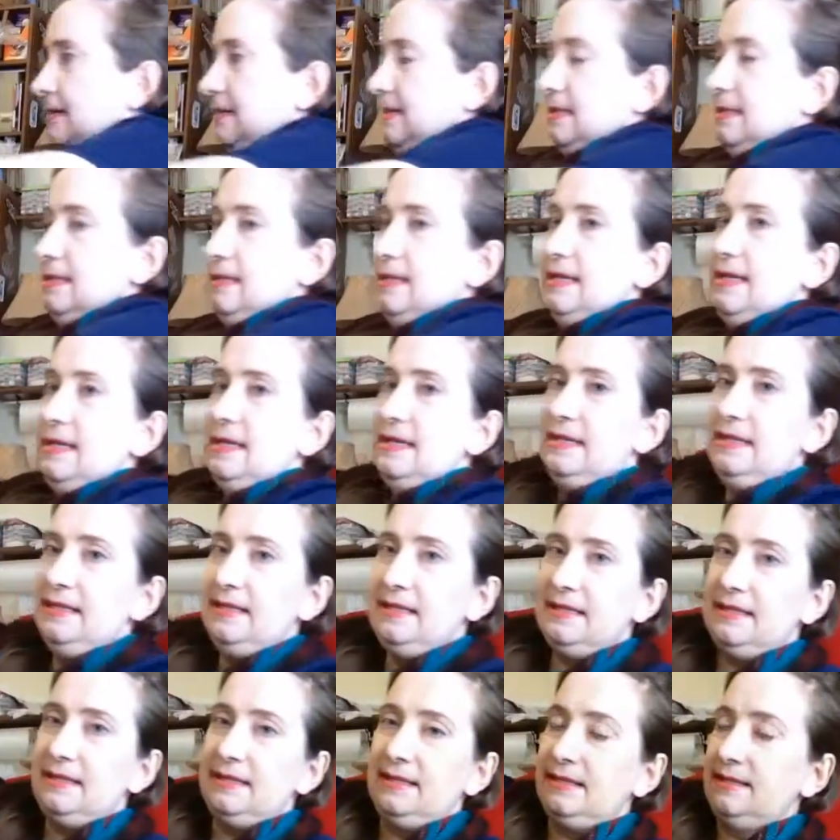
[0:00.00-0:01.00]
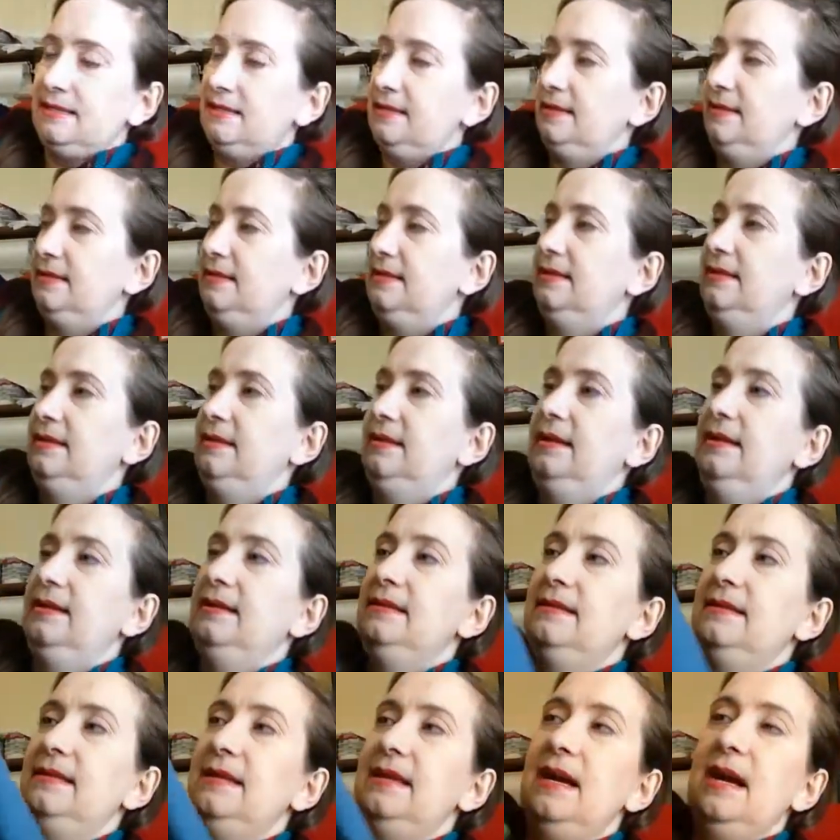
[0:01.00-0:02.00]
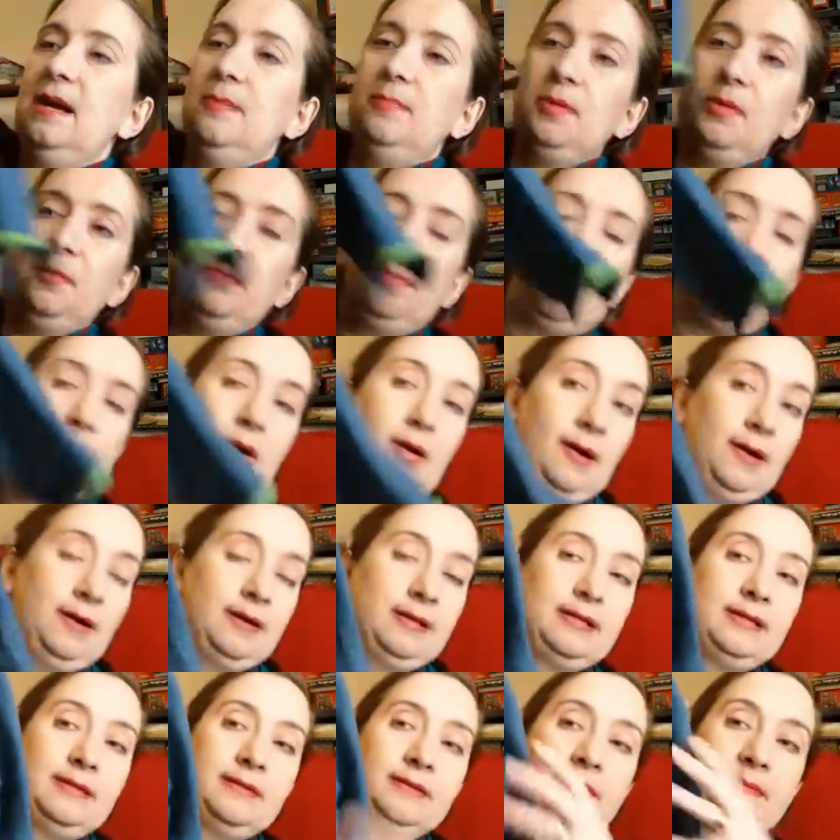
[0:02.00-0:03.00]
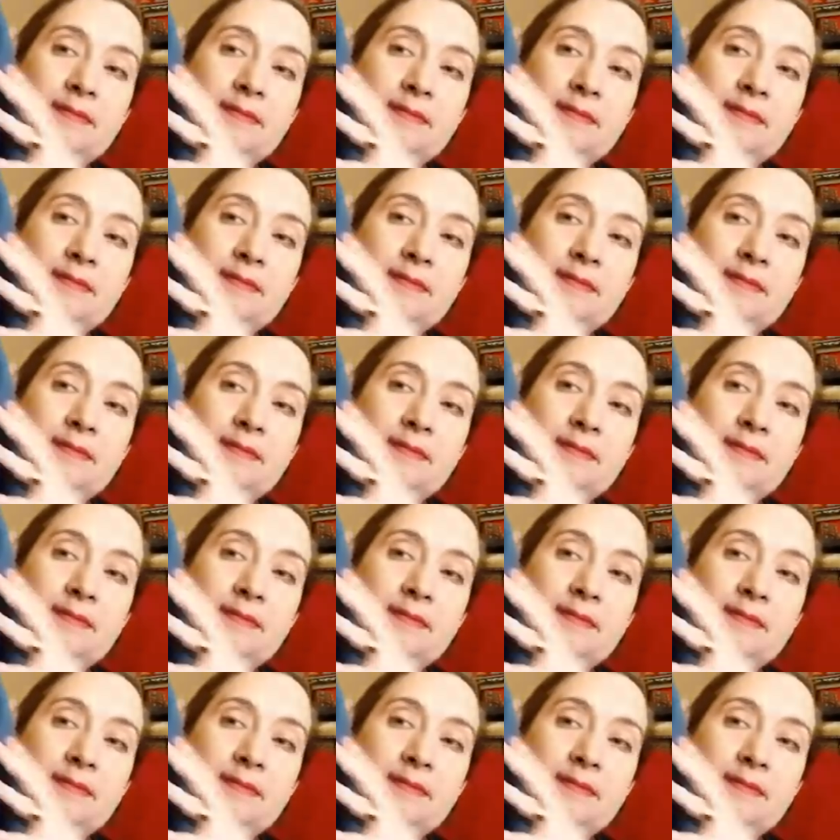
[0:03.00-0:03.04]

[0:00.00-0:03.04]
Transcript: this is the upper part.